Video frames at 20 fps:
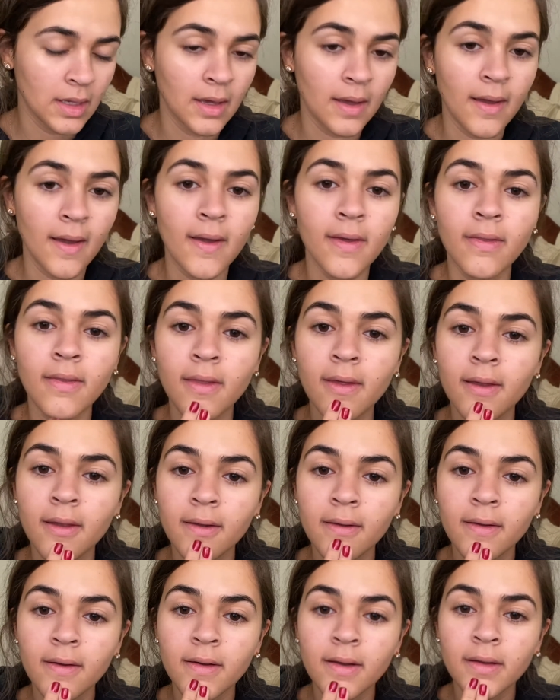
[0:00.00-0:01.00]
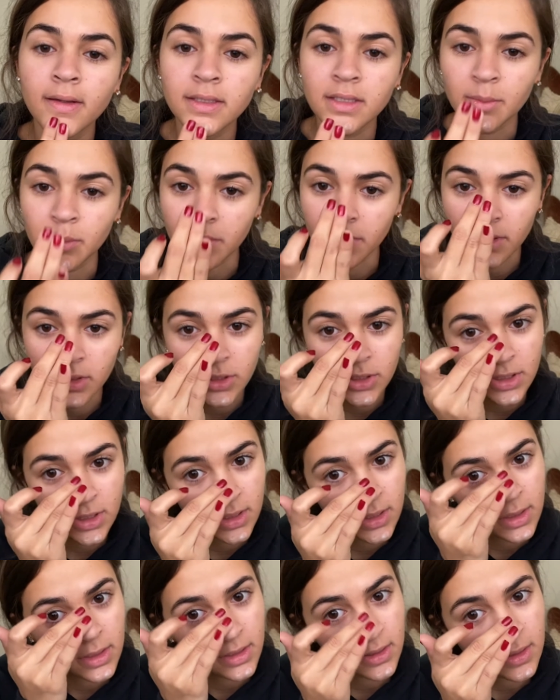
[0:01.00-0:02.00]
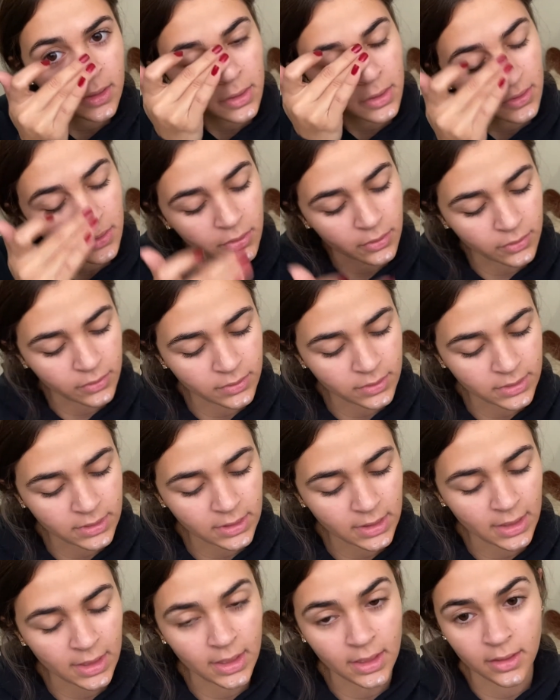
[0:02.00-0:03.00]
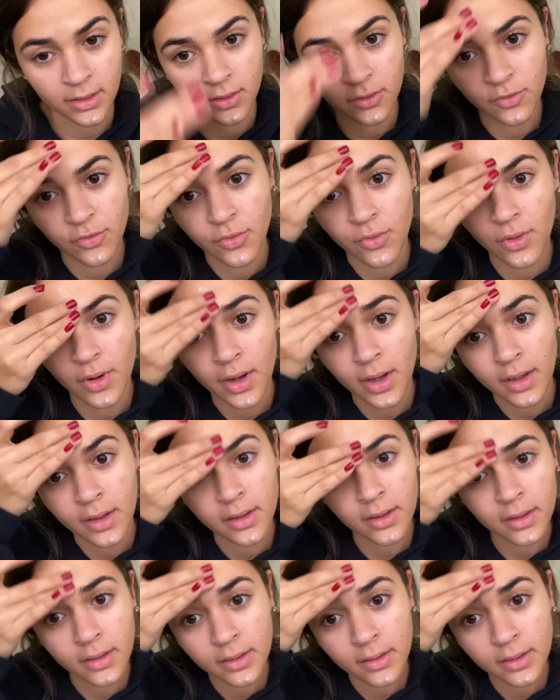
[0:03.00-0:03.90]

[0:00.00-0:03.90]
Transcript: and then some on the chin, the nose, and the forehead.